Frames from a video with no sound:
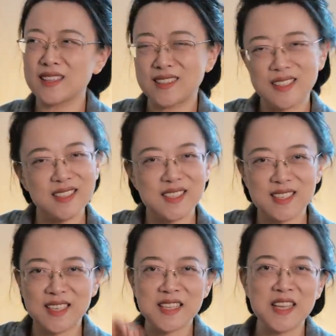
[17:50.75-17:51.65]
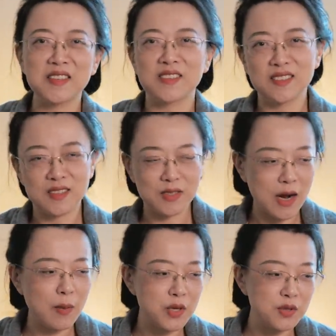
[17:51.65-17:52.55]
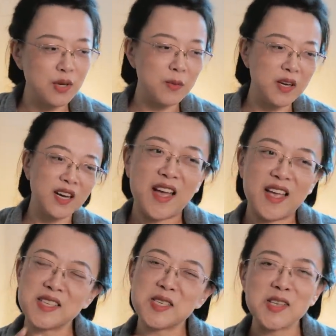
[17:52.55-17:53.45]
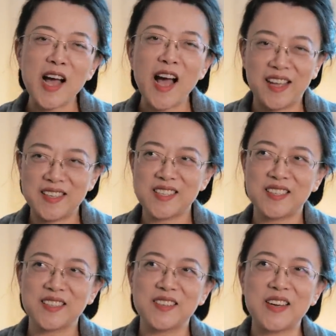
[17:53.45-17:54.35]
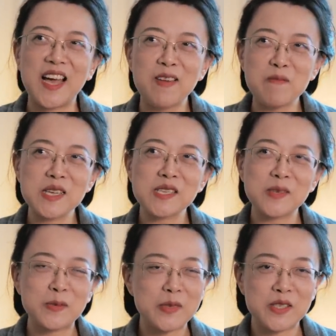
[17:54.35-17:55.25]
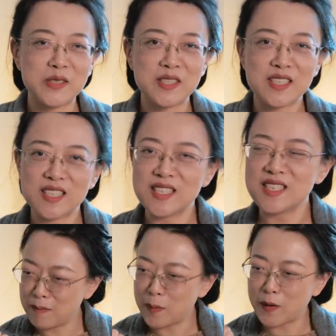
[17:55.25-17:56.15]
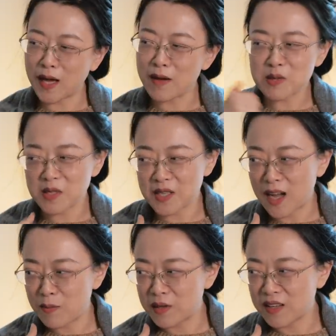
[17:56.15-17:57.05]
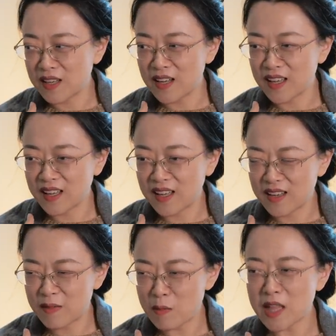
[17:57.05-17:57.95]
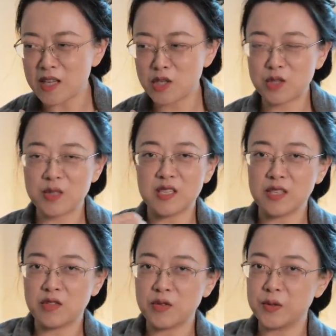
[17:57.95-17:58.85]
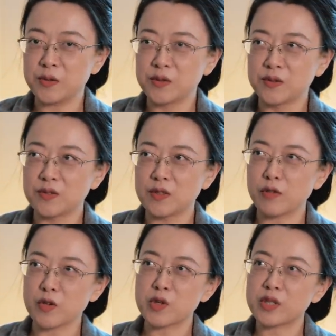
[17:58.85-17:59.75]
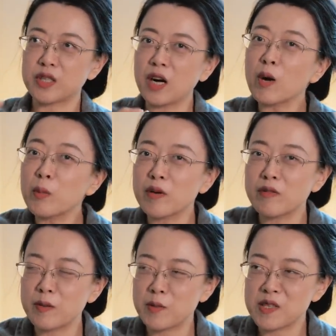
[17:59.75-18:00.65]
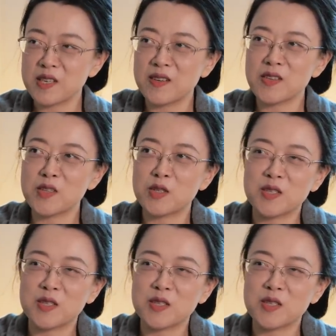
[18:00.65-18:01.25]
this is another crappy drama. It's sad, you know, missed opportunities. But I'm just happy that I managed to stick through the first couple of episodes to